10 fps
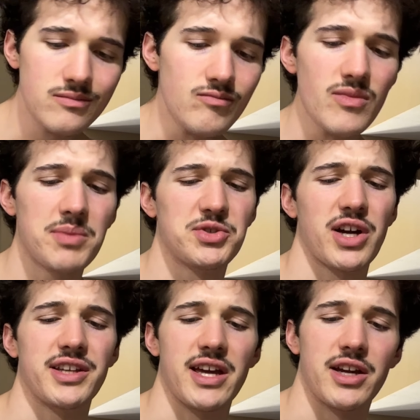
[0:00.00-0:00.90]
I'm trying
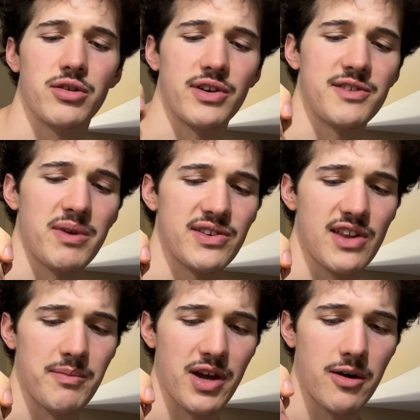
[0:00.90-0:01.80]
to increase my
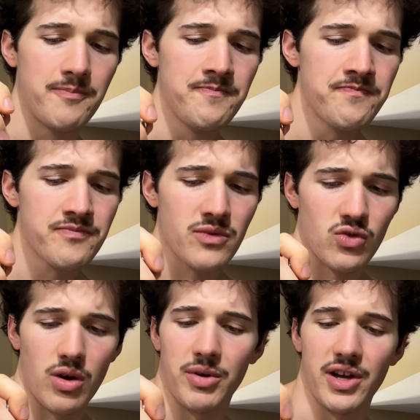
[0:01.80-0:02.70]
step count.
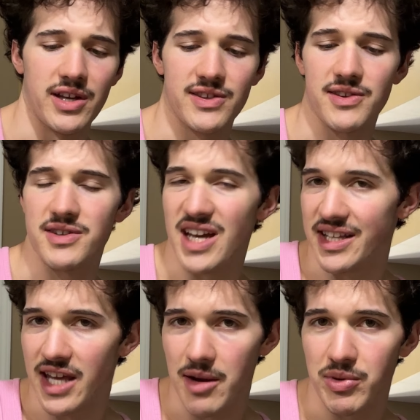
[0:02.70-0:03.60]
Normally it's
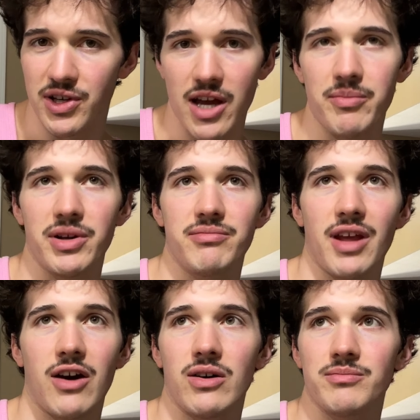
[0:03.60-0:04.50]
10K per day, but
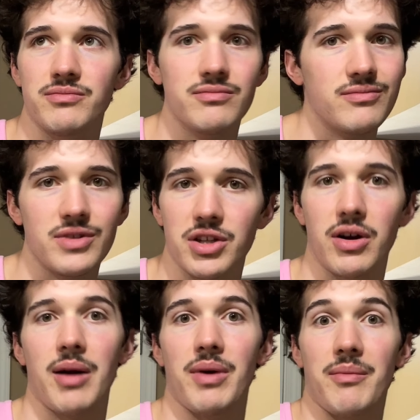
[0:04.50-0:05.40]
now
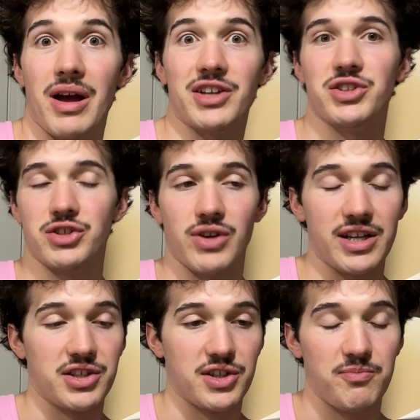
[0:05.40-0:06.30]
I'm actually trying
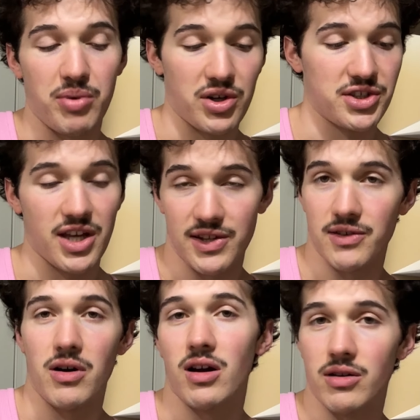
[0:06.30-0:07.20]
to just push things
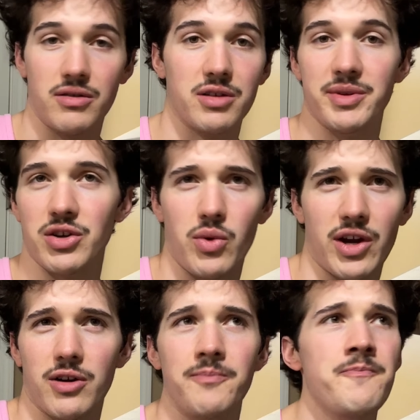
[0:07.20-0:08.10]
along a little bit
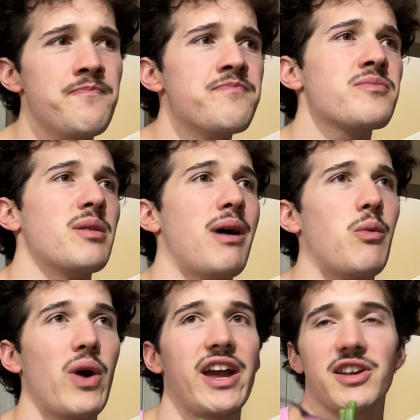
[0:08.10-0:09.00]
quicker. My
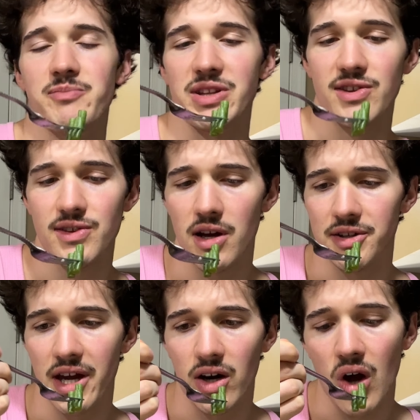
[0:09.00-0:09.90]
weight has been stalled
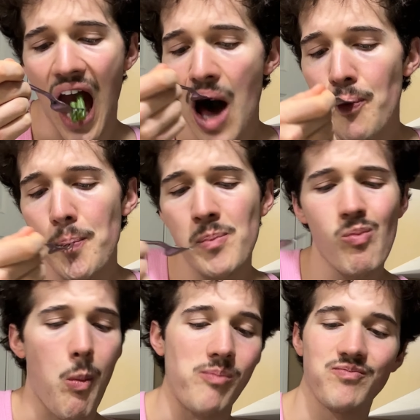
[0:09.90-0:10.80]
out
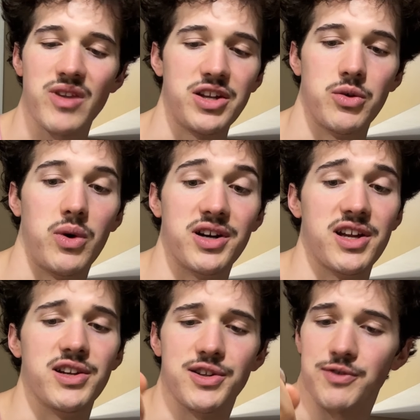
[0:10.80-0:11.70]
in the
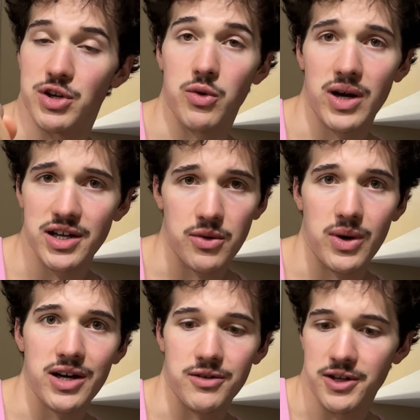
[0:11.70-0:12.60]
180s for quite a
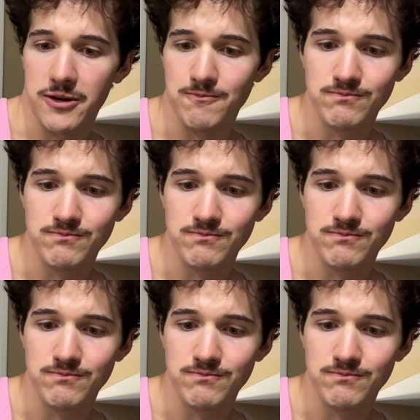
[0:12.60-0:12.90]
while now.